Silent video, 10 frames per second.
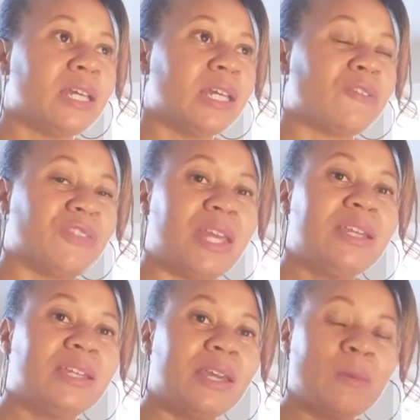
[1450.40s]
if they
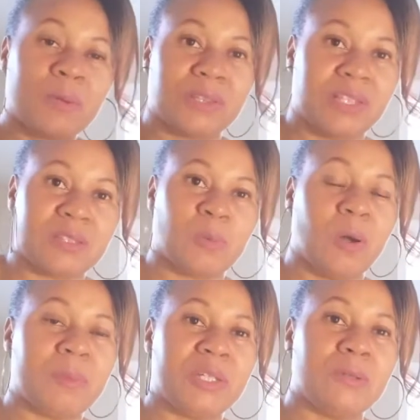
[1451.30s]
get with this
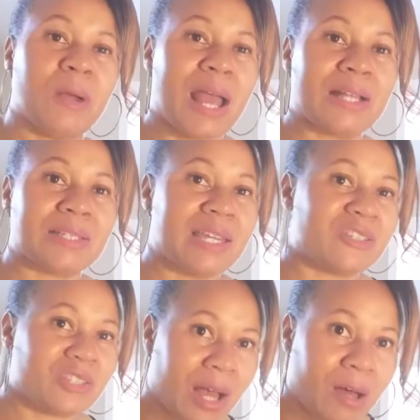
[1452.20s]
woman who has a
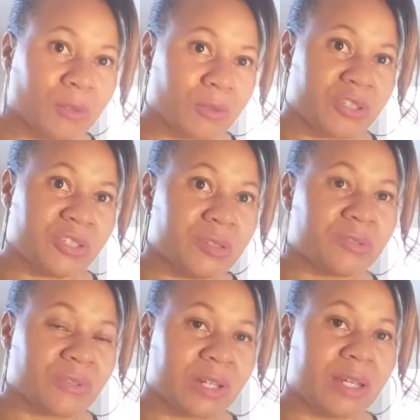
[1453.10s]
child or
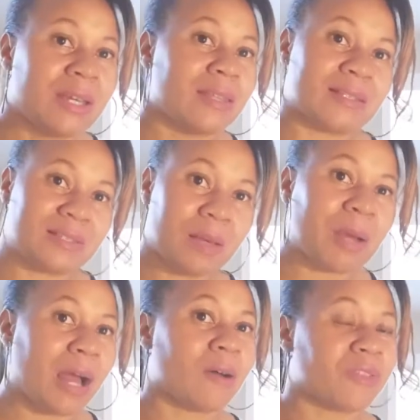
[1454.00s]
children, that
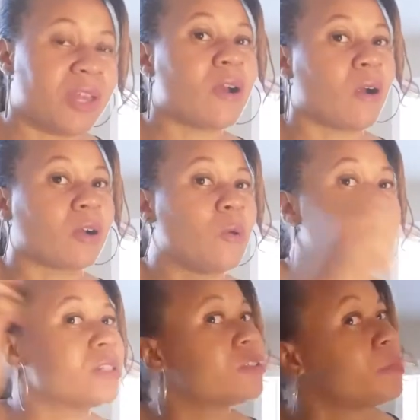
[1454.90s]
somehow they are
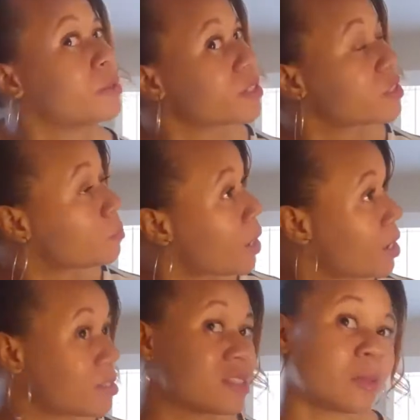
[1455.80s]
going to be
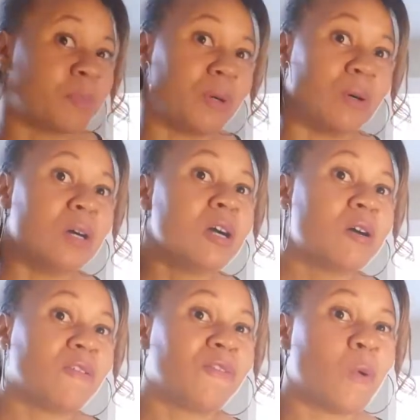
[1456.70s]
responsible
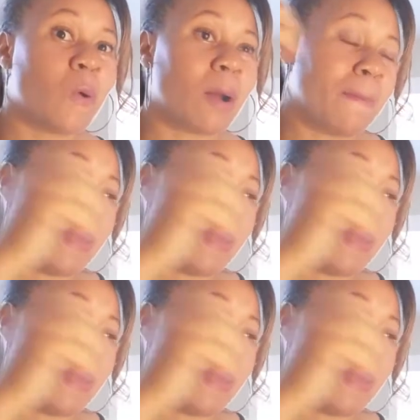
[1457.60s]
for